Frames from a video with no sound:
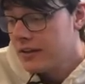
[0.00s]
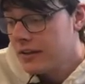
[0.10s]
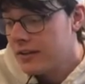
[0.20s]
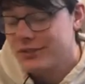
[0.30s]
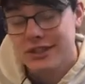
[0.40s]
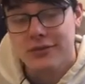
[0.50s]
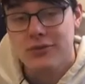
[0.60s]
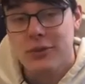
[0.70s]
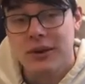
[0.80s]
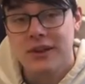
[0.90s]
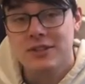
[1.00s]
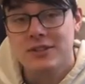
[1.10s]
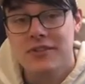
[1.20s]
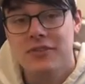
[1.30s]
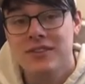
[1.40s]
Give or take 4 years
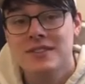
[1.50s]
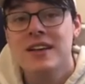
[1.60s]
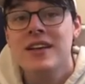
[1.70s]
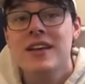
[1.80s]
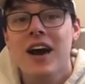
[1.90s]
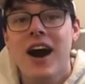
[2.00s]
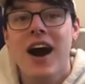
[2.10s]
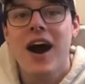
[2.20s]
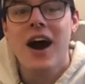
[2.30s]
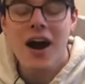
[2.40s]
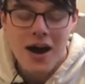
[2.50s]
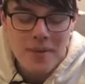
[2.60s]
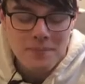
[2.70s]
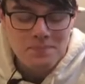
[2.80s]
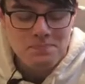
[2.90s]
difference.
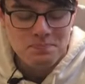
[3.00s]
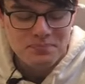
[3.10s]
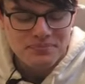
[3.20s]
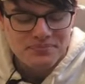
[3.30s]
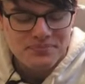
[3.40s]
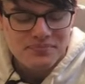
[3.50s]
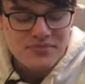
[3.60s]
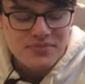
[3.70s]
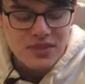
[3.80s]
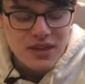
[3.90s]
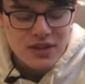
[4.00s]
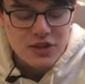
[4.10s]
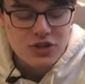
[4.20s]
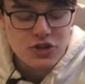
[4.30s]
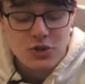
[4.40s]
He
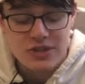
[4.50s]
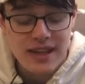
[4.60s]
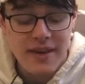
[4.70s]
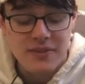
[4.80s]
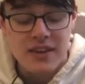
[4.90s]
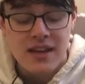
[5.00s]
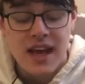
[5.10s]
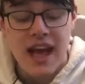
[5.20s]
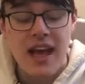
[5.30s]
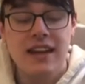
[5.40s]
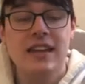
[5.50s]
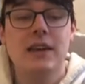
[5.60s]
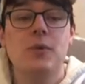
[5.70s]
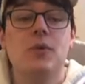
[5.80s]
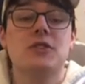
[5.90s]
shoots left, and
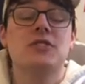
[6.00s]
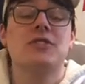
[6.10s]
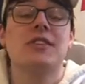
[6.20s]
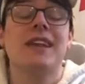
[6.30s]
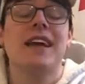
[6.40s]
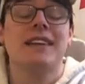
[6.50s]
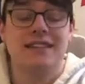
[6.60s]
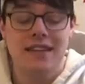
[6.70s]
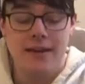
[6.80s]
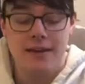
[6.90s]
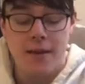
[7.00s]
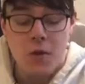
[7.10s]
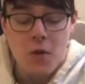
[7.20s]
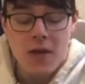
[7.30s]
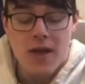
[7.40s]
he was selected
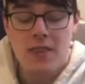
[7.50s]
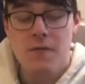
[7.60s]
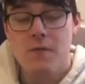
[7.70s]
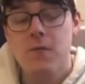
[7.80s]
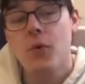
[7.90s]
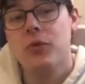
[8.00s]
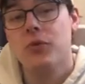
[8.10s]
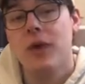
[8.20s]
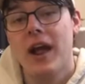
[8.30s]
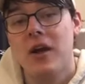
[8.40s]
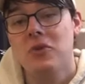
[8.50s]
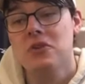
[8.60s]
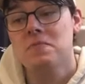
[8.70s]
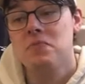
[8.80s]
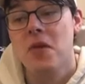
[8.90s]
in the 4th round,
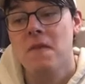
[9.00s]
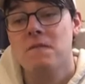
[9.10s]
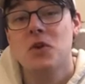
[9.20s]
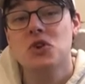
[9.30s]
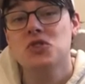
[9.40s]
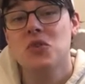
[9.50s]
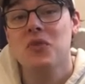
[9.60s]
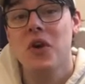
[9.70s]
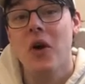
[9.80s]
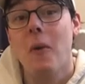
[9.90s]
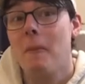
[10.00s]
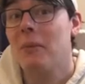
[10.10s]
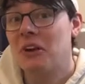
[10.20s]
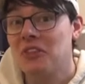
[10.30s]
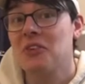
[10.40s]
first overall,
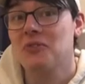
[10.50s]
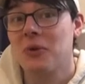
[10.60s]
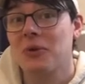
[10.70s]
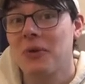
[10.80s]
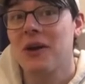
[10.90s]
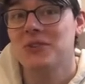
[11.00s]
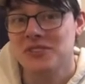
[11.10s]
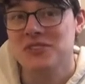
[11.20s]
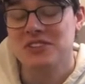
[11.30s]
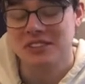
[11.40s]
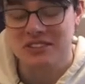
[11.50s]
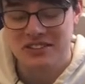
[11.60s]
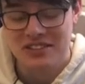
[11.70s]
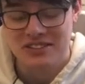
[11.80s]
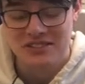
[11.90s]
but in the 4th round, so slightly
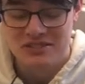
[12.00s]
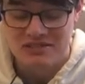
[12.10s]
less.